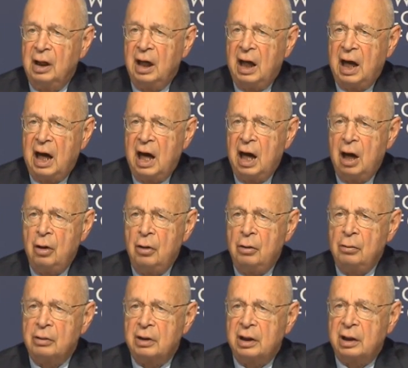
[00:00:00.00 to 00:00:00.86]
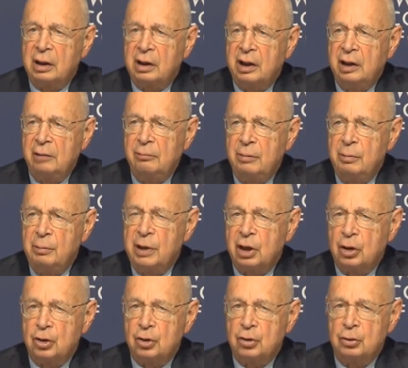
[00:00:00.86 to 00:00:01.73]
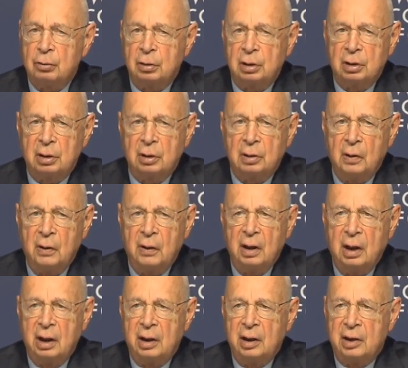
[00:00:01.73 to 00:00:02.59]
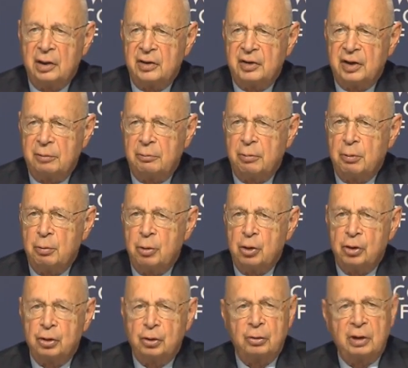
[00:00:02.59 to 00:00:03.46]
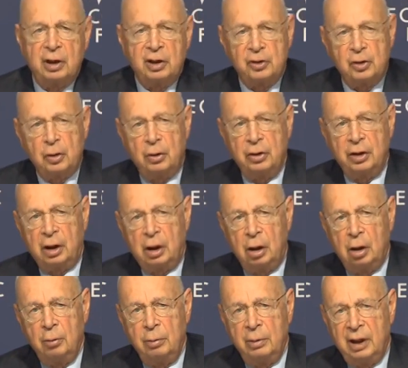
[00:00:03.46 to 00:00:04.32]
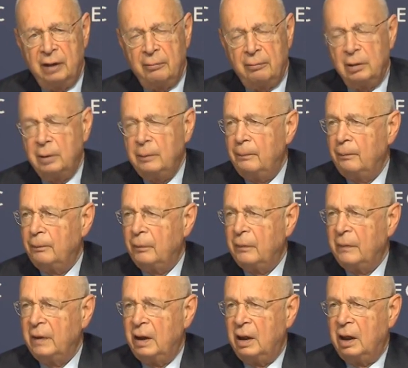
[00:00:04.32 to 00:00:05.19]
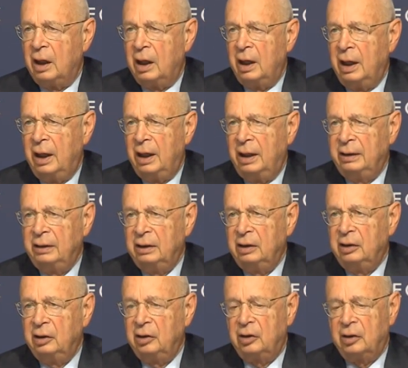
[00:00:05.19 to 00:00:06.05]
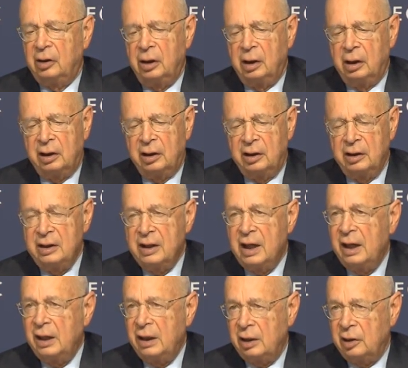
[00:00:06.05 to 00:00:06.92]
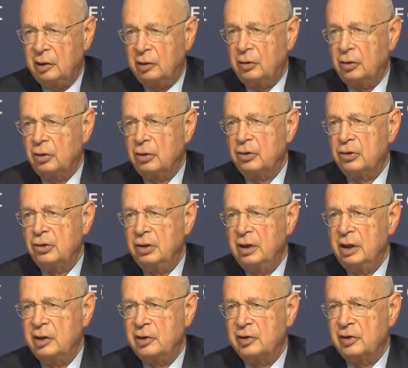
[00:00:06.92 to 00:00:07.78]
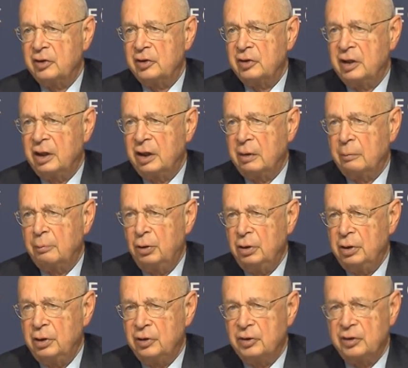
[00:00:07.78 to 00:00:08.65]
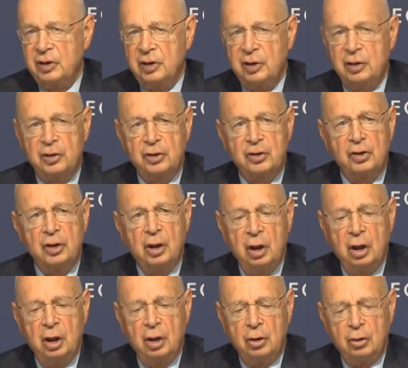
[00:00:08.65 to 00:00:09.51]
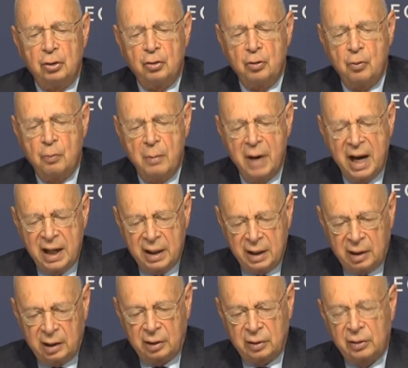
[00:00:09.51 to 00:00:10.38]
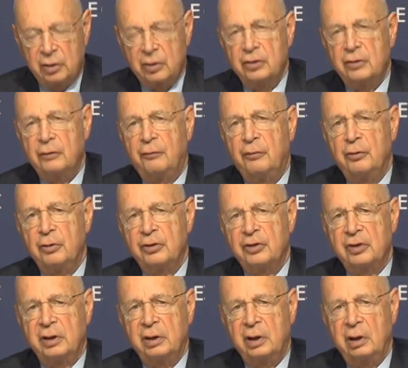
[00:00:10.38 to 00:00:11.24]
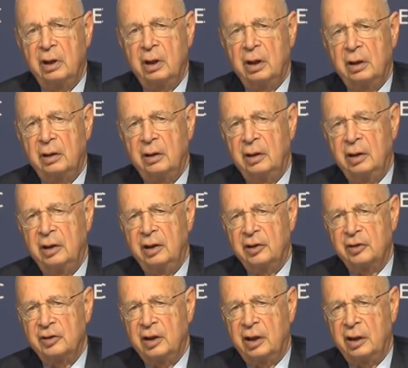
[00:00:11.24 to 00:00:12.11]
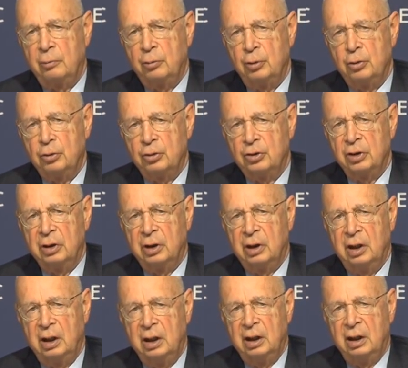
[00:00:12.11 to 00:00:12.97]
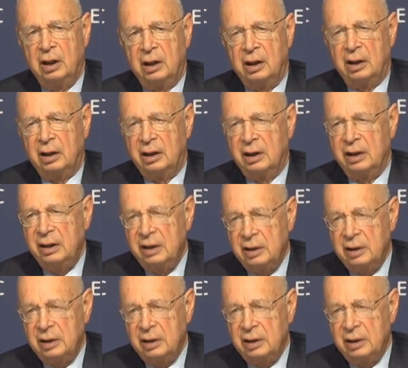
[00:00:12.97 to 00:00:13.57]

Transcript: Uh, they will divide and conquer, pay money to build walls, so that, God forbid, you see on the other side of the wall, there's people who look just like you and who do the damn near the same stuff as you,